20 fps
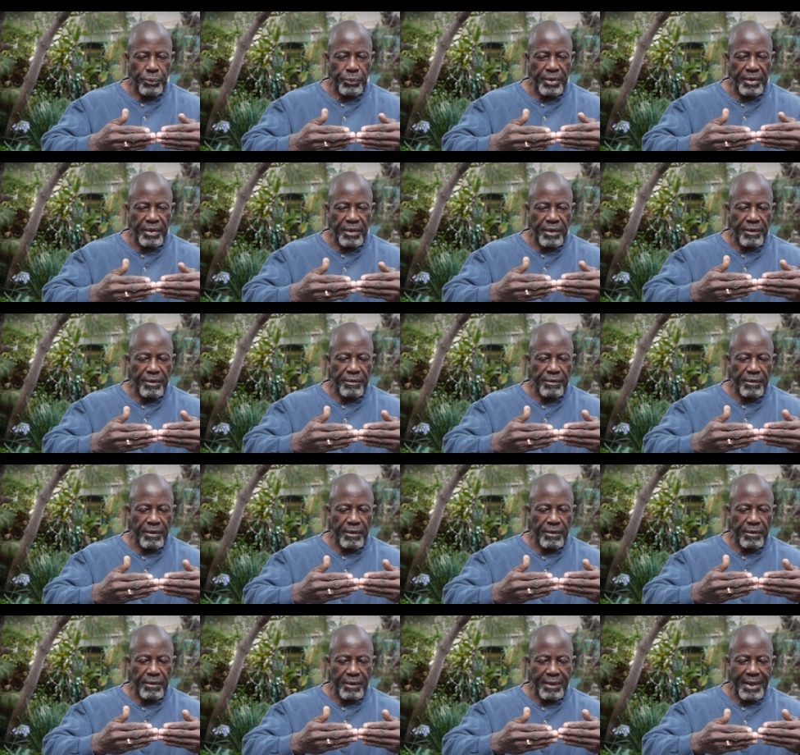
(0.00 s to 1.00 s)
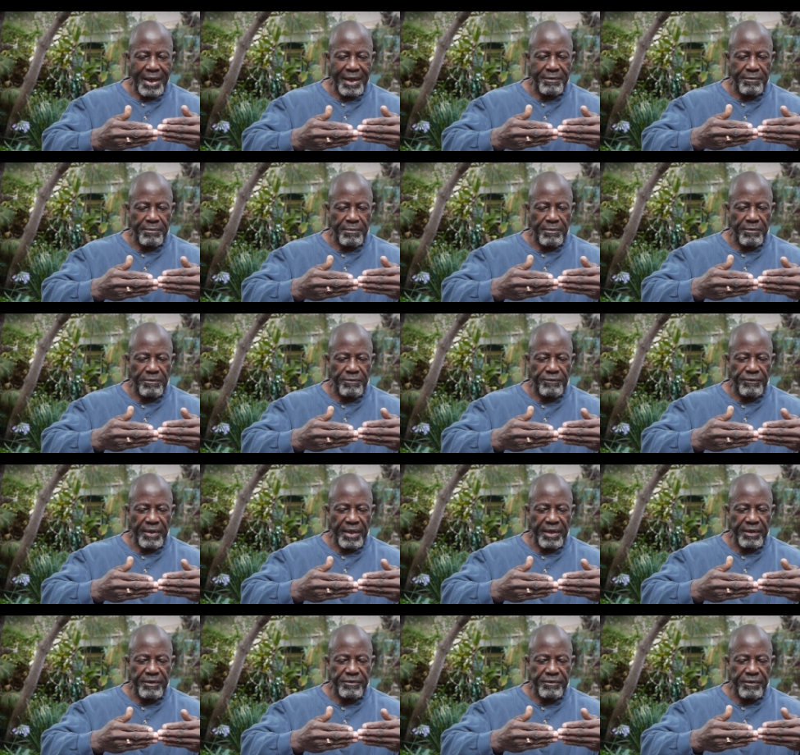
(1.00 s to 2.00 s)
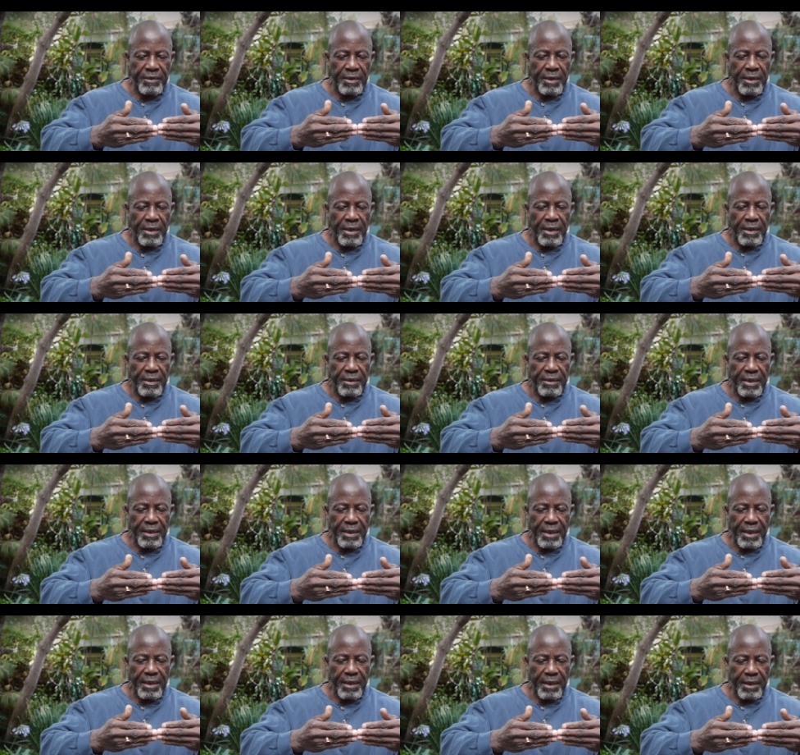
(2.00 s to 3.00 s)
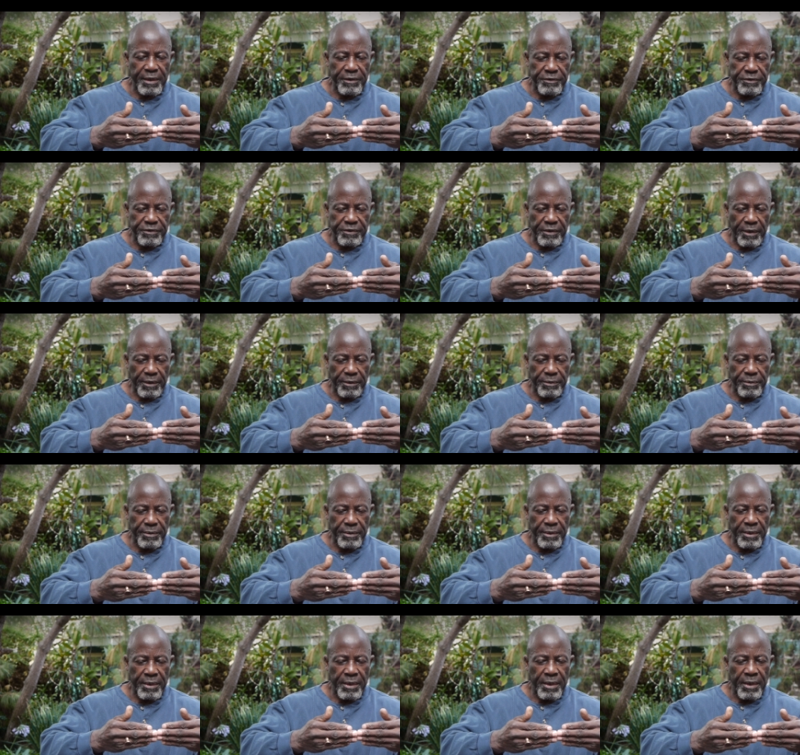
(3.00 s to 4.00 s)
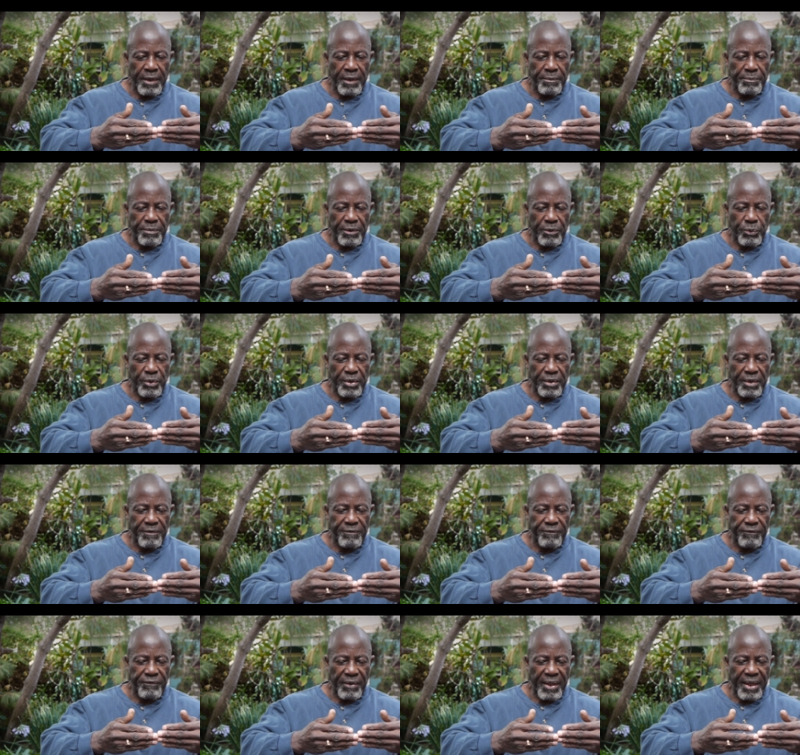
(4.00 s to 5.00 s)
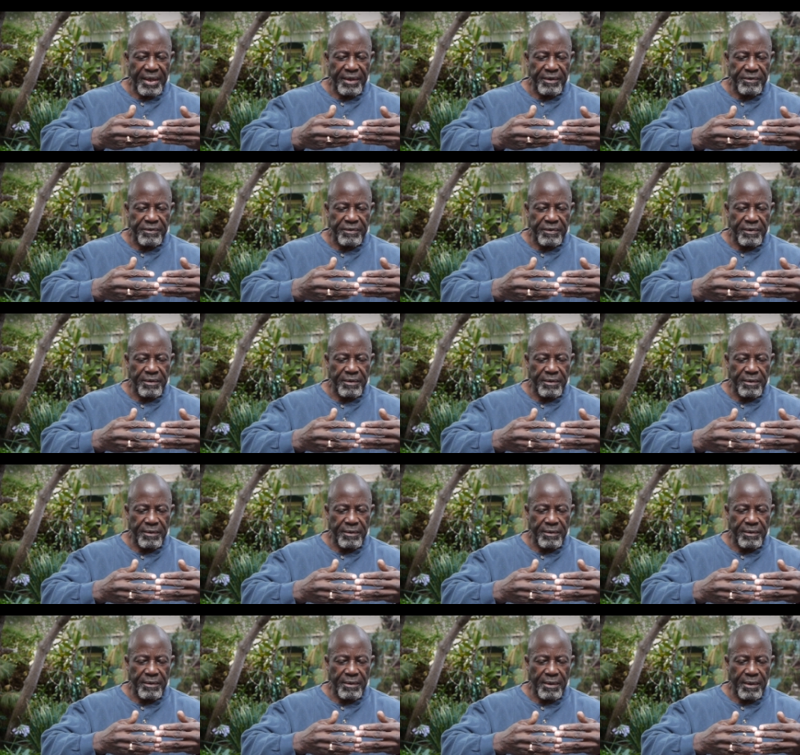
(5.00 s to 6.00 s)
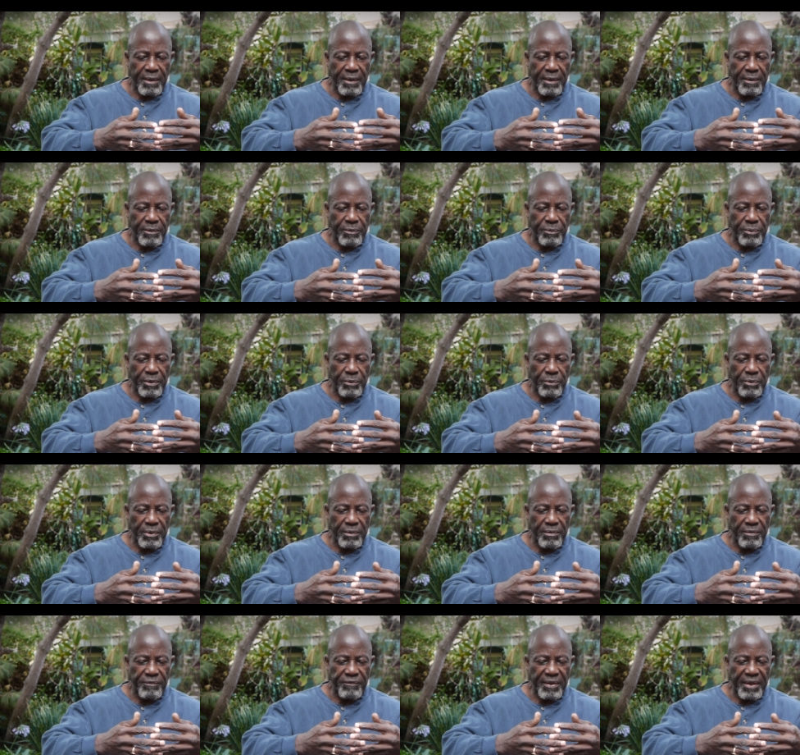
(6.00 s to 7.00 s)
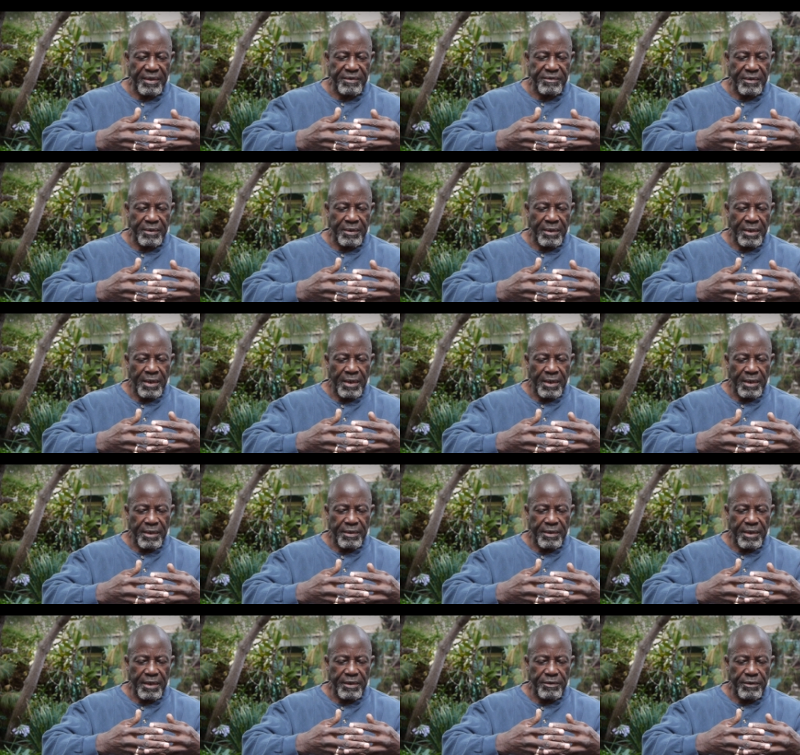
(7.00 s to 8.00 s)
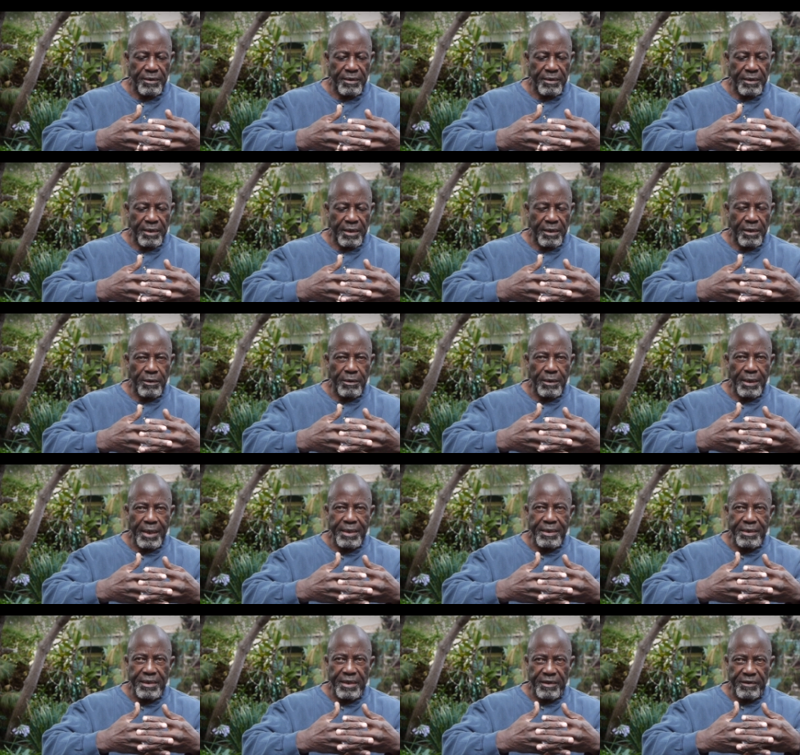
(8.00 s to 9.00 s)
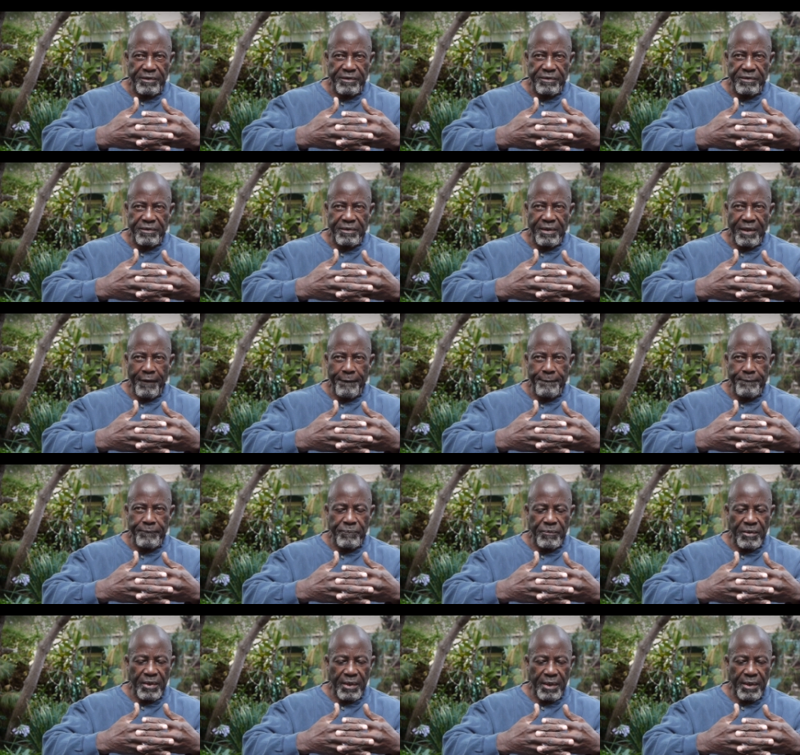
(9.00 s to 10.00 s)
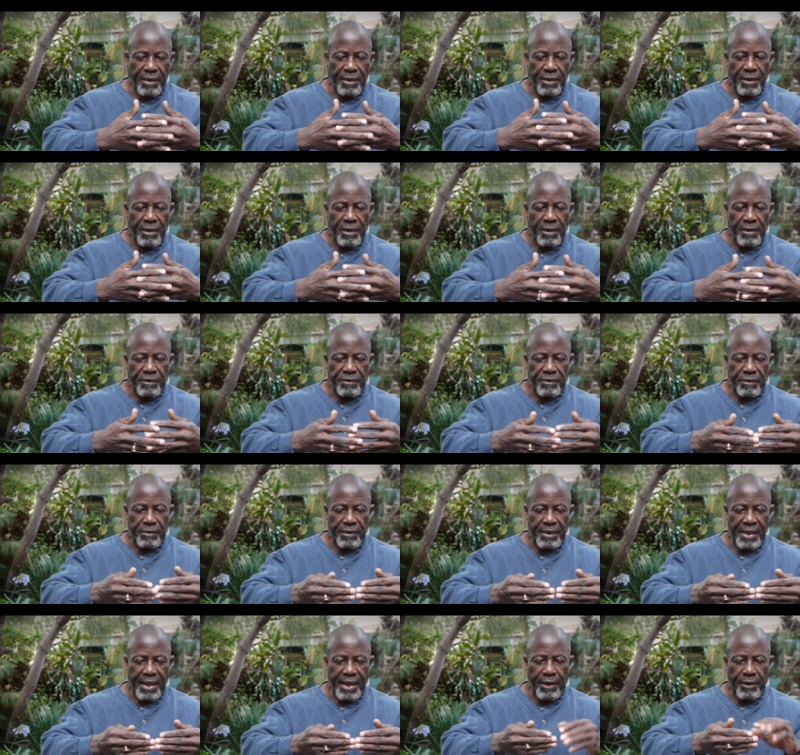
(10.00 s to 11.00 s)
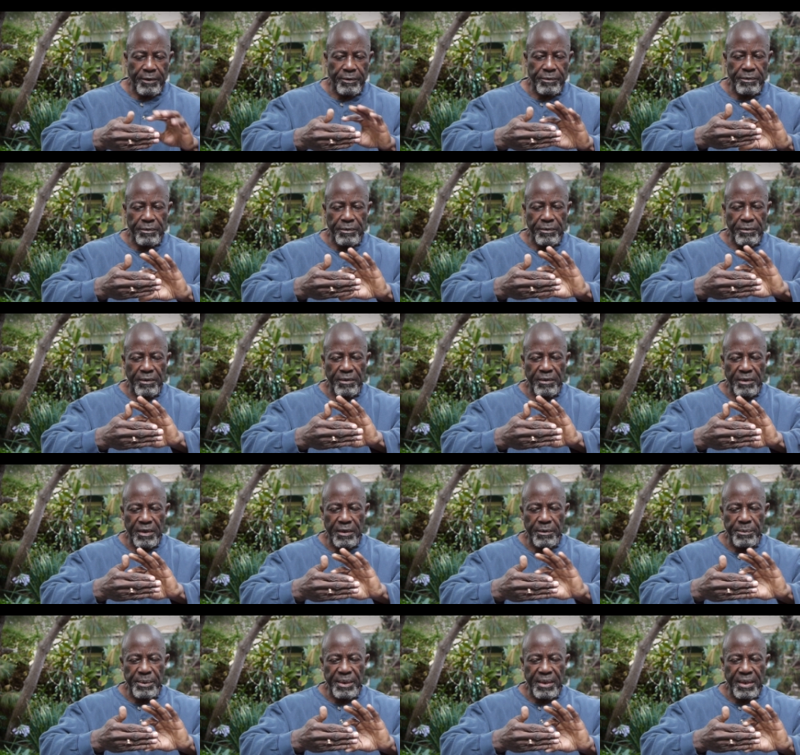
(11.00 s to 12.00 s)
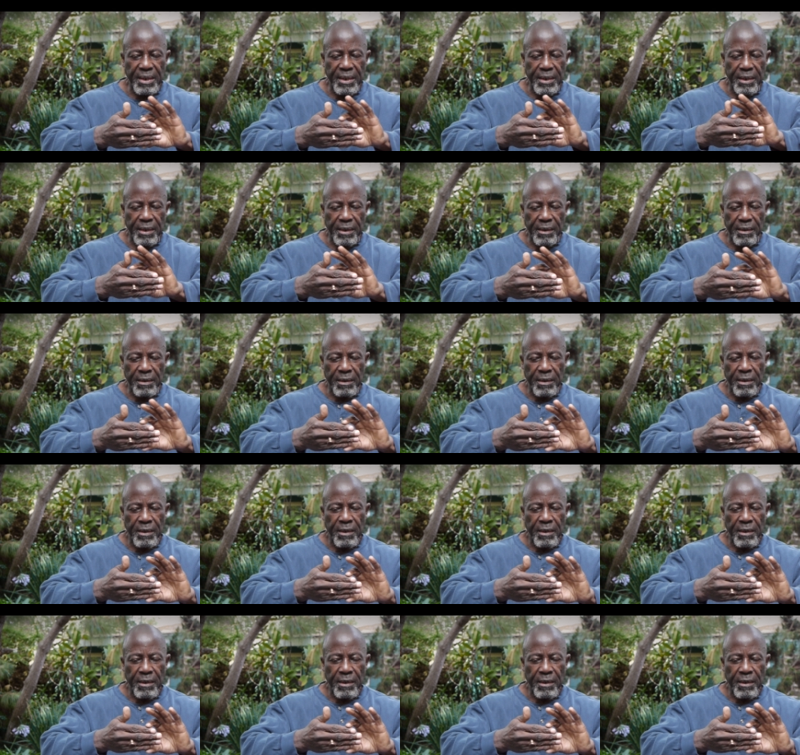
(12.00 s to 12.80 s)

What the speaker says: when they're not flexed, they lay like so. But when they flex, when we flex it, they go like this. Okay? So now, in the beginning,